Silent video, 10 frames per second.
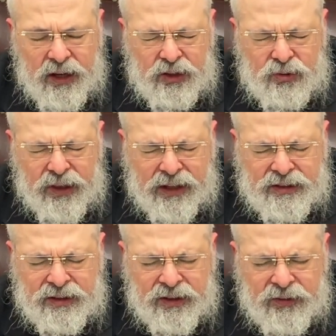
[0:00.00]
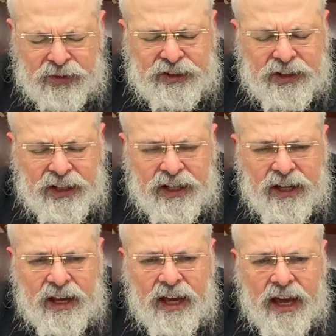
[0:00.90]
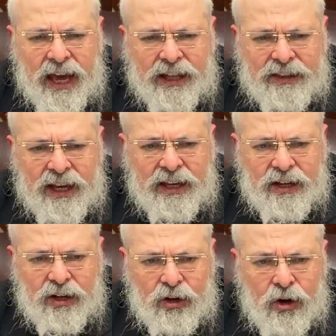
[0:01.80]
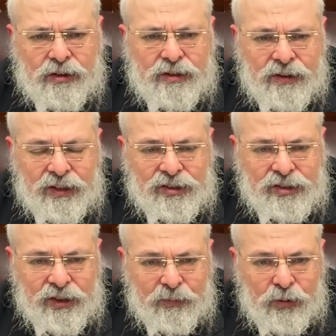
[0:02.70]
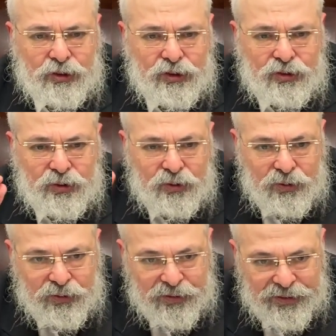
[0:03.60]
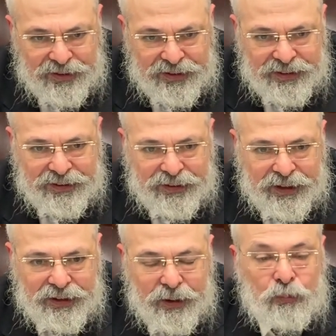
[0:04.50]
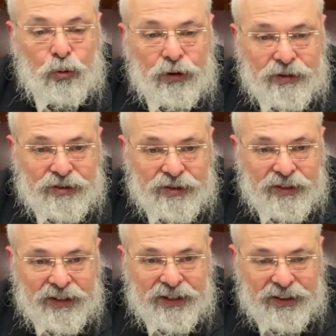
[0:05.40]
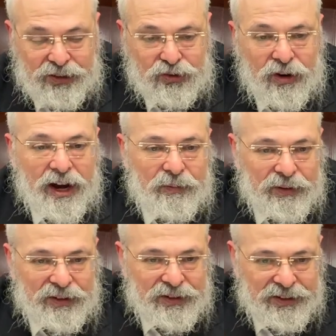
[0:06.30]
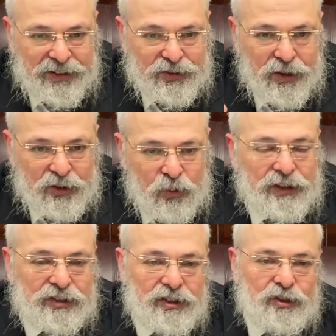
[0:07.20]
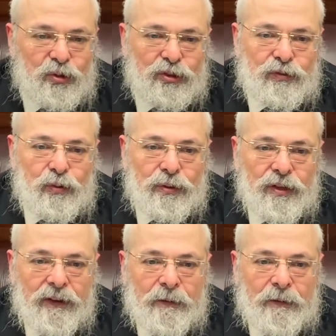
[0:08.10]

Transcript: to that facility, and they got this person to appoint the scribe and the witnesses and so on and so forth.